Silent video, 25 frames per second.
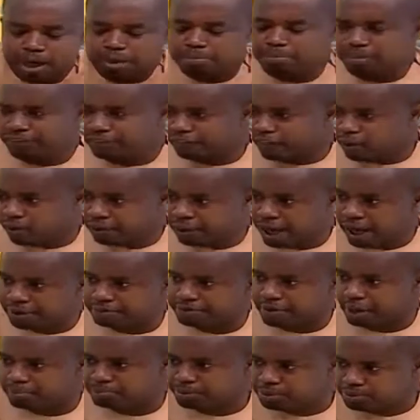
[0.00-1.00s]
before that
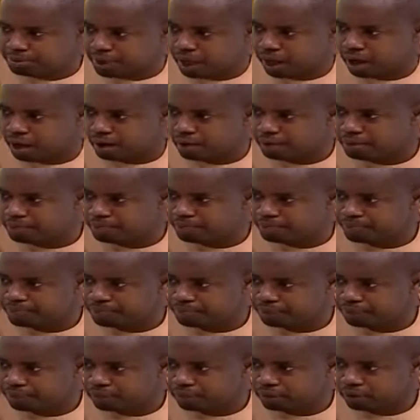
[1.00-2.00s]
tribunal
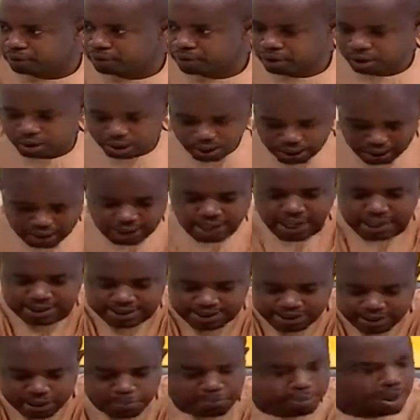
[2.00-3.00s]
in a
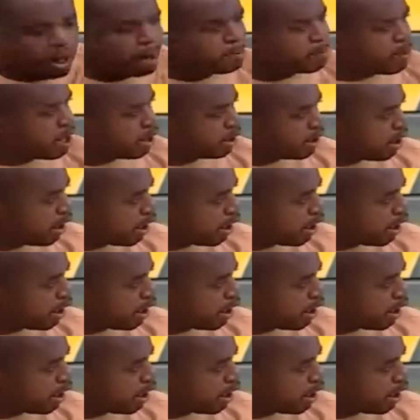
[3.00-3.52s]
similar manner